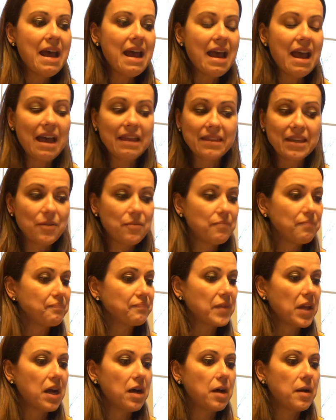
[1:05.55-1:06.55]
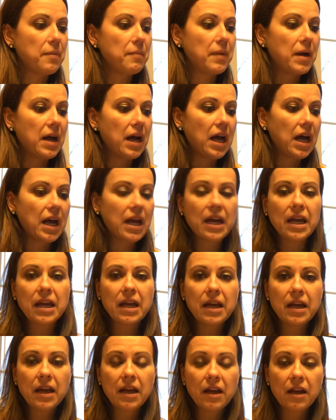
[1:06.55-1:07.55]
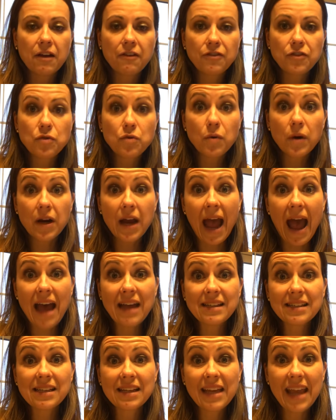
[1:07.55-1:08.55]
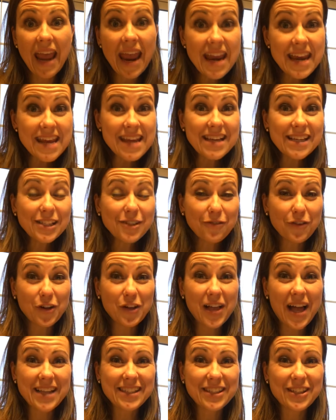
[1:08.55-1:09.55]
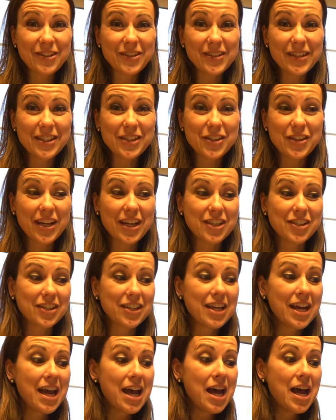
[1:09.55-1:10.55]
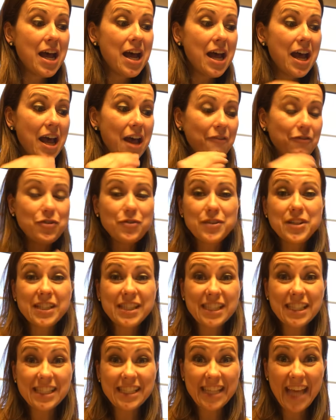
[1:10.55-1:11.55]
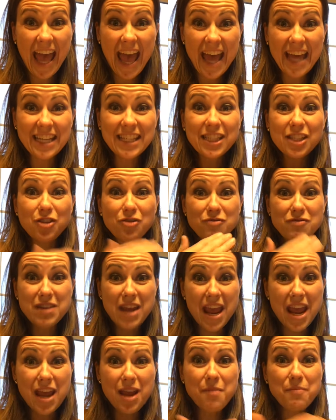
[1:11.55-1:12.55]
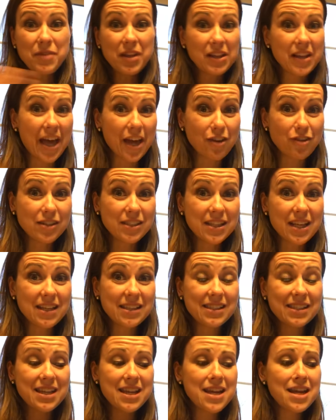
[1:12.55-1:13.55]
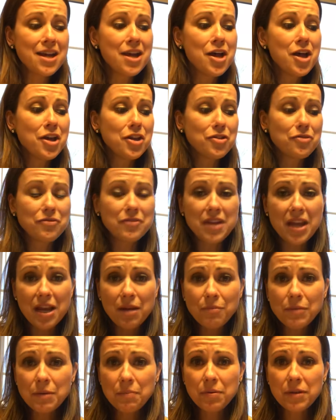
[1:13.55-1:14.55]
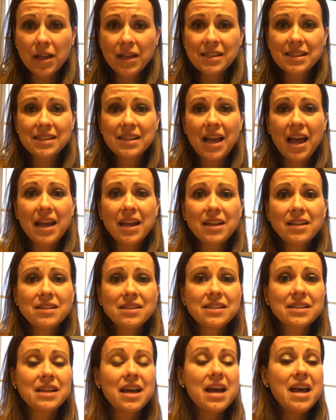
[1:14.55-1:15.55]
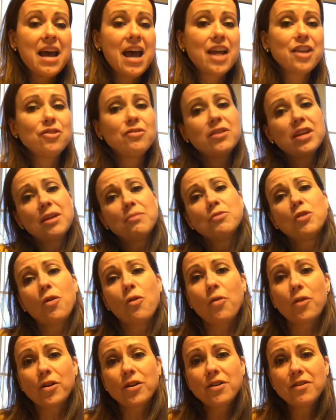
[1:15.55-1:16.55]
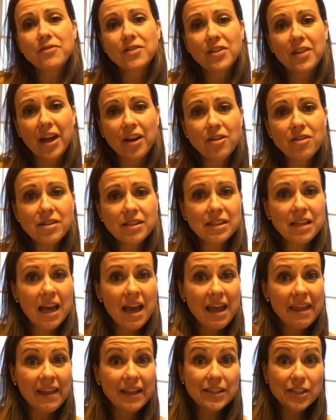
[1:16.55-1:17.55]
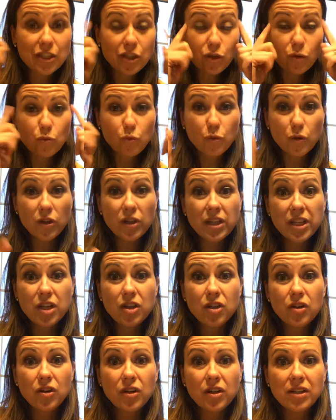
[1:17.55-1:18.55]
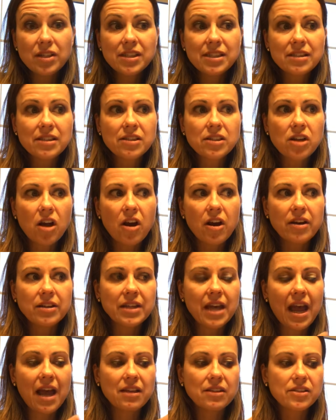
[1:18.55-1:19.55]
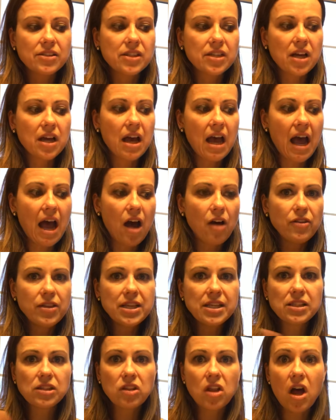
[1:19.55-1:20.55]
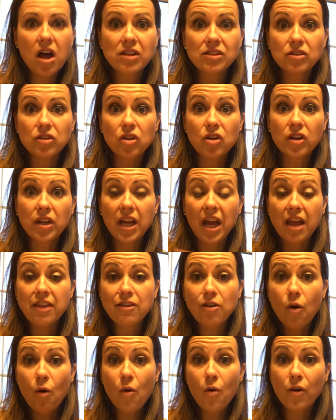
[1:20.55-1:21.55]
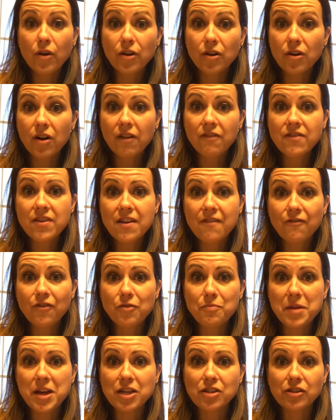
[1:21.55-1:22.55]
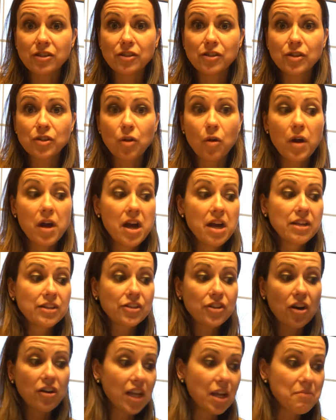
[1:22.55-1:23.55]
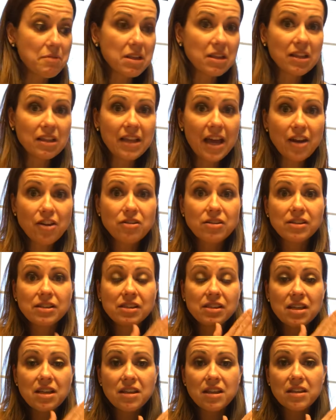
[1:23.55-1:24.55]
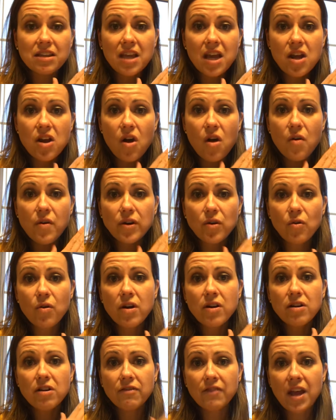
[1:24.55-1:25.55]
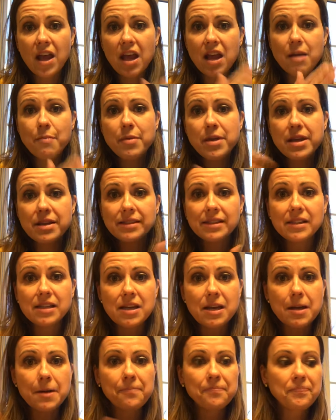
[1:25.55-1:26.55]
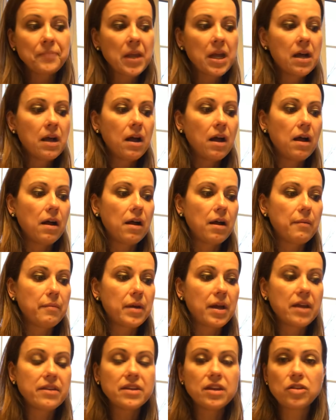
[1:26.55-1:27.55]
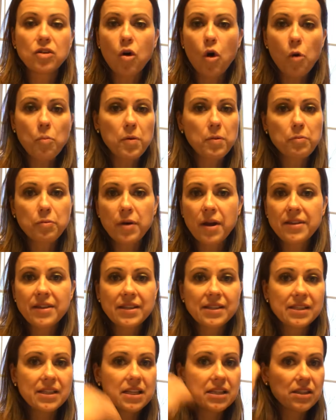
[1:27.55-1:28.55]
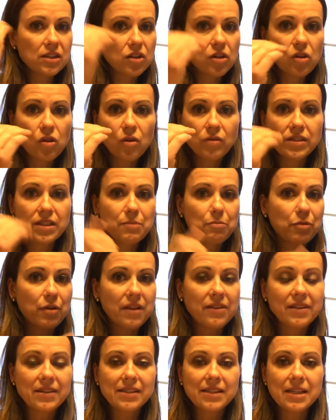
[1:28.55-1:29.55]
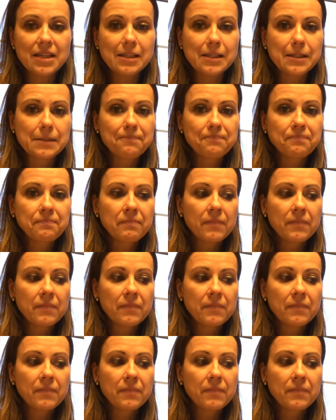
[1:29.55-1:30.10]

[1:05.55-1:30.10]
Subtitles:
And then if you were at Katie's for classical education, if you just attend and you name the letters they see, you name the plus signs, and you name the order of the letters, that's just a really good start as to how these laws look and the order of the information. So start naming the letters. See that they go in order of A, B, C, and then the open parentheses and the closing parentheses.